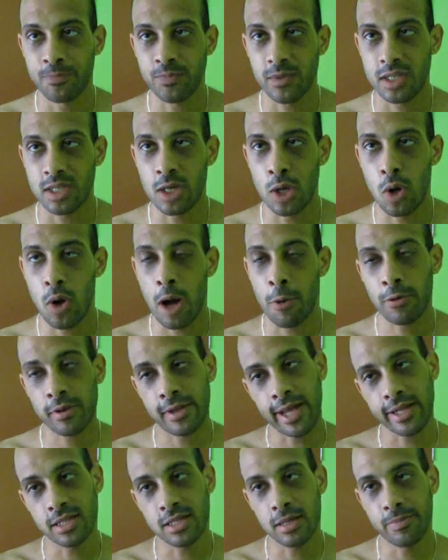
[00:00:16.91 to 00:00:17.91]
So I would
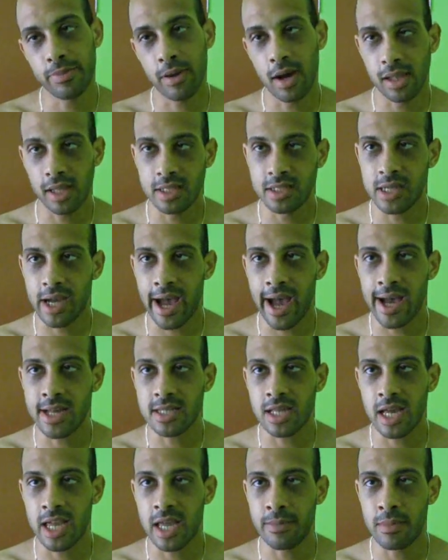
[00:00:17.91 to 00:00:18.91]
like to
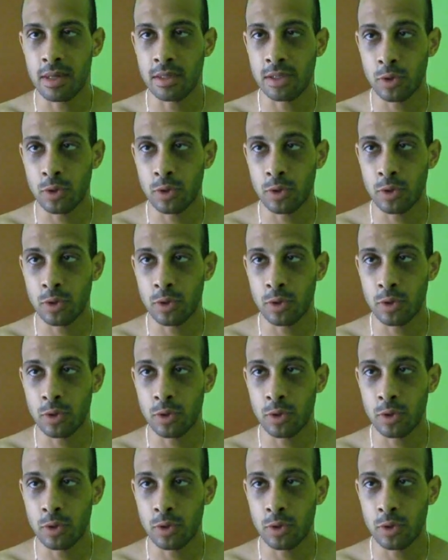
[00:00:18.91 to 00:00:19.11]
apologize, I am